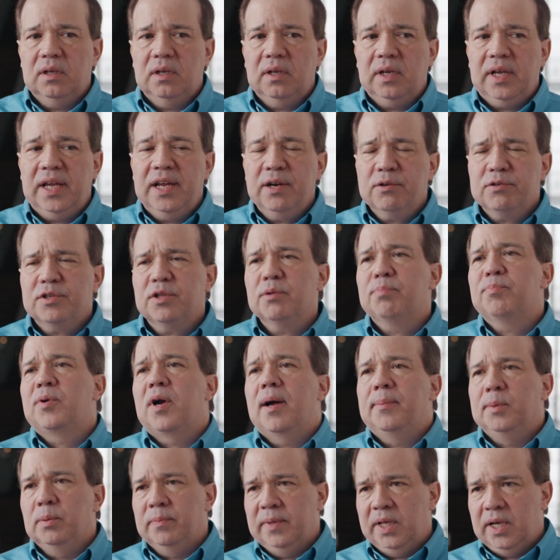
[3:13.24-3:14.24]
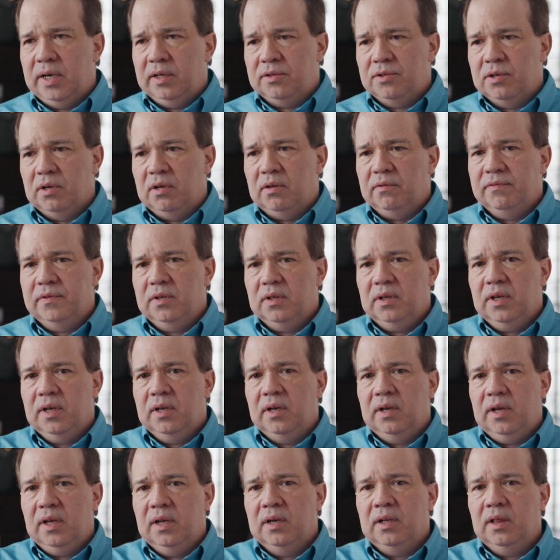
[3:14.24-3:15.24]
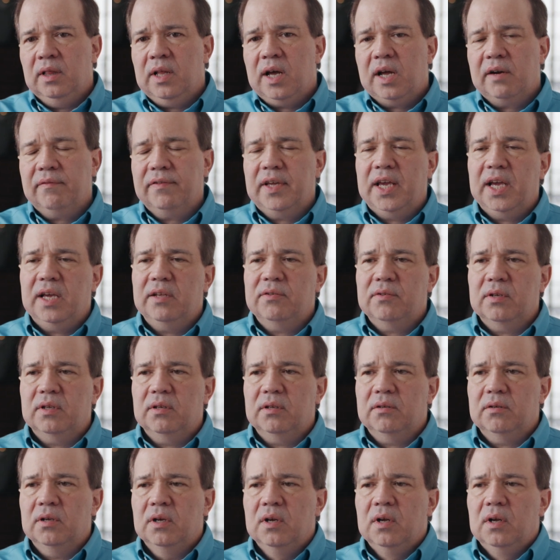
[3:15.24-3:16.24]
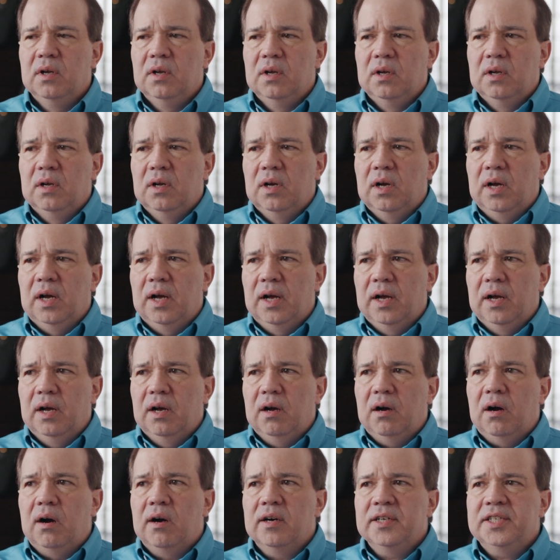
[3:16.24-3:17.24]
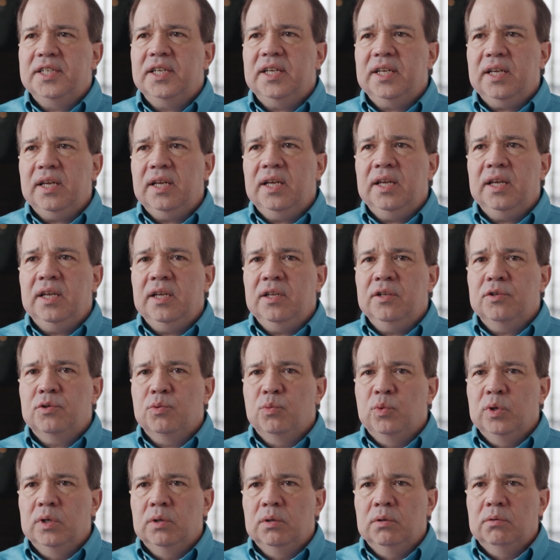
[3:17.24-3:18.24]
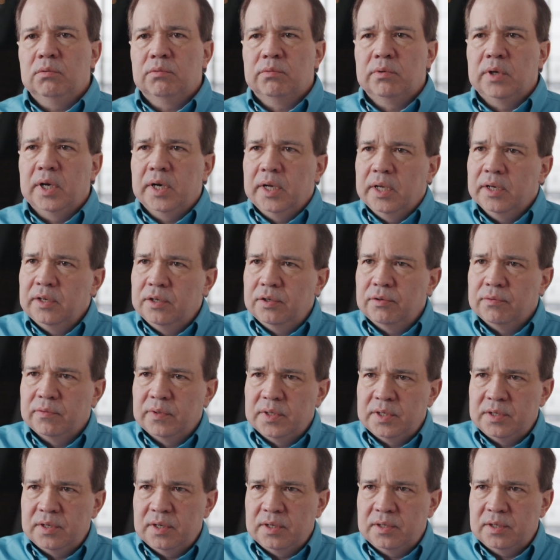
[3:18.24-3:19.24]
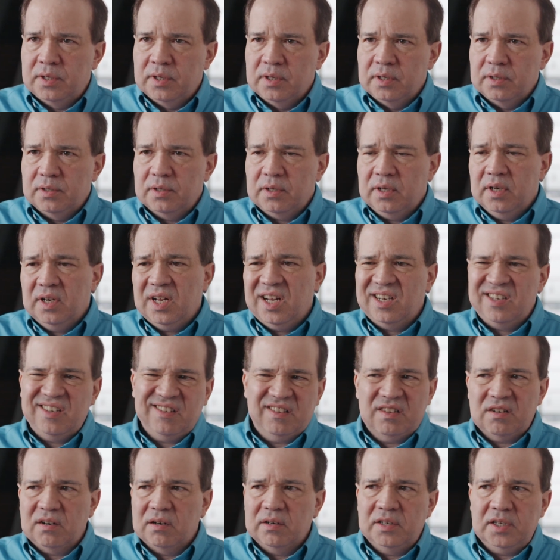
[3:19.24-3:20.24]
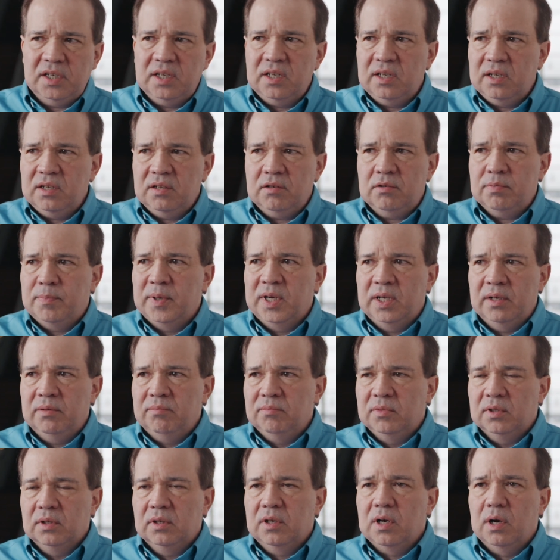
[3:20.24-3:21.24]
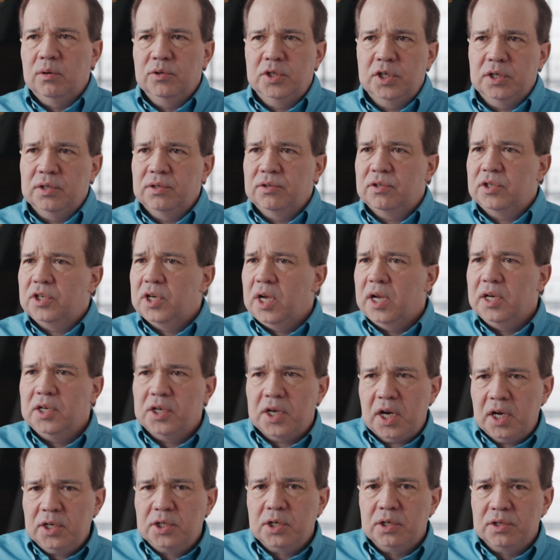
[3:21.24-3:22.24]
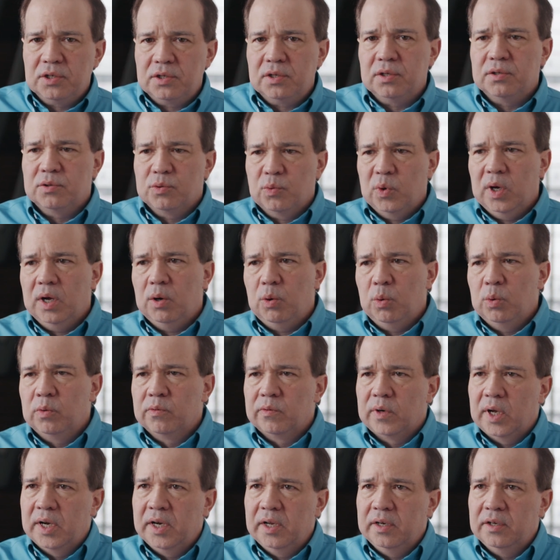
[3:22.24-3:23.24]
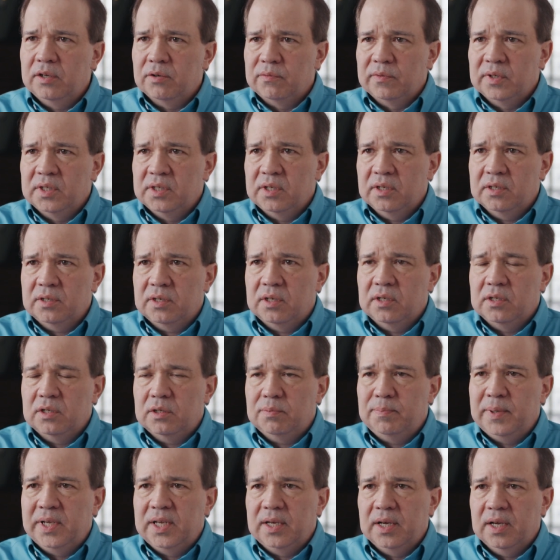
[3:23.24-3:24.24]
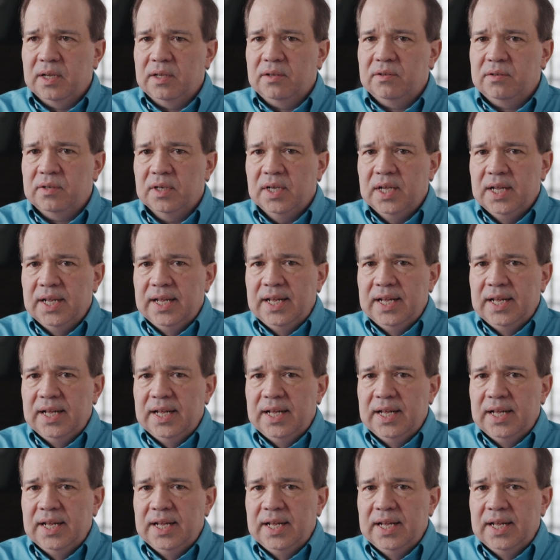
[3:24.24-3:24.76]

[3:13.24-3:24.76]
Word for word: Here's the problem that it solves. In a, in a lot of cases, uh, RTEs will run into resistance. And not just RTEs, but coaches, change agents as well will run into resistance because